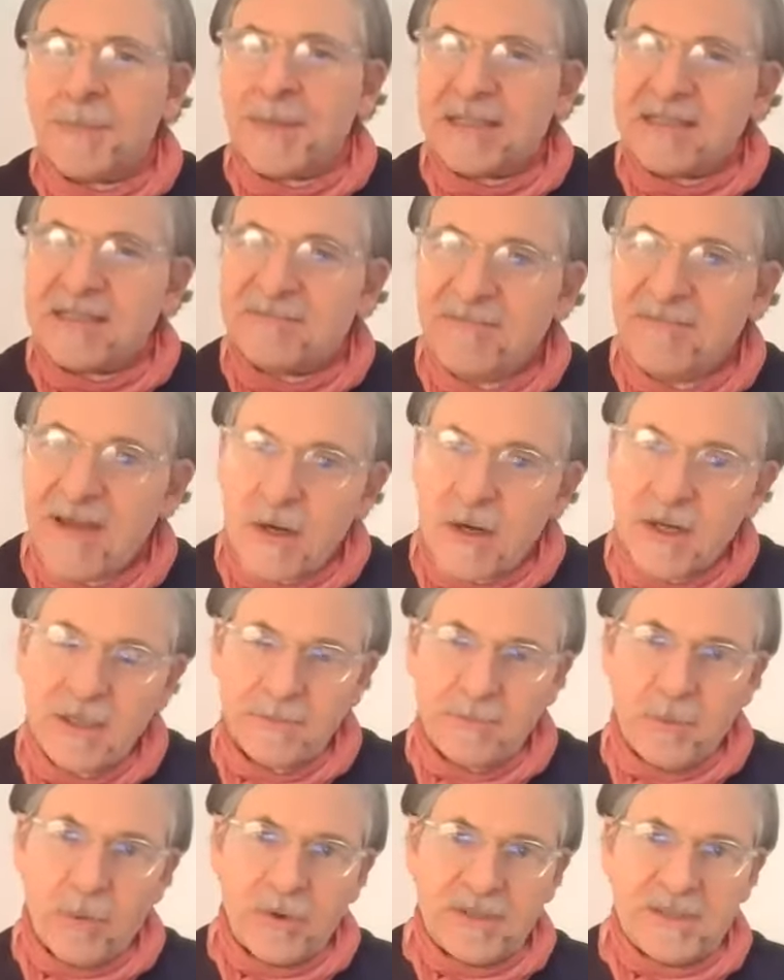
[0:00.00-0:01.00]
It's very
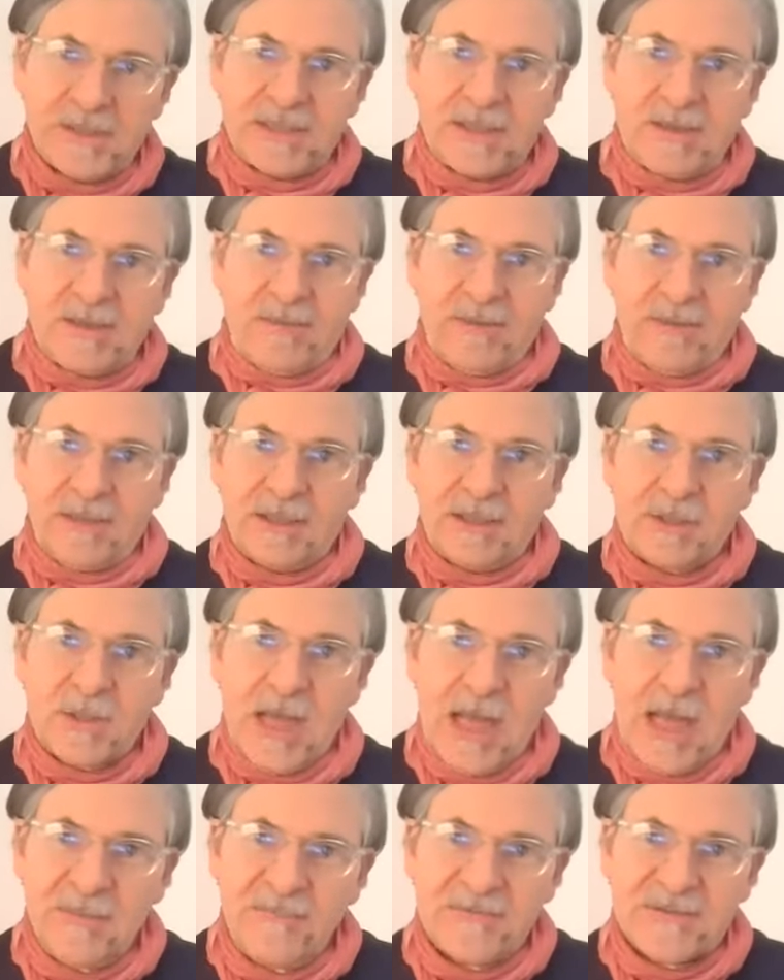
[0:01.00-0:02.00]
important, I think, to
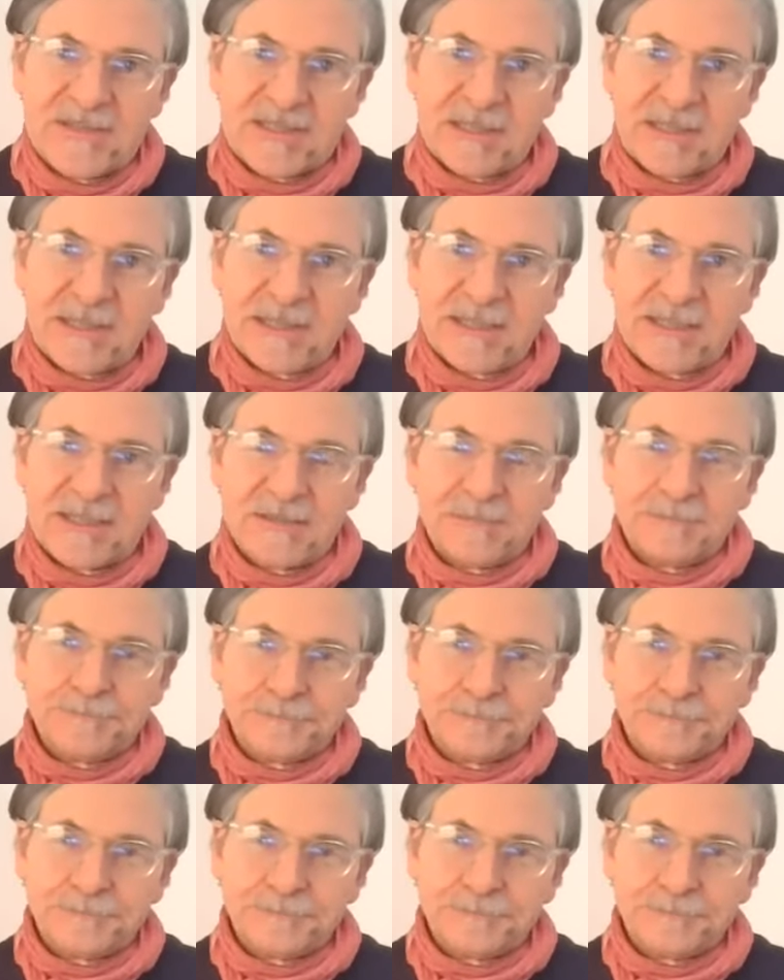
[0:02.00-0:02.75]
emphasize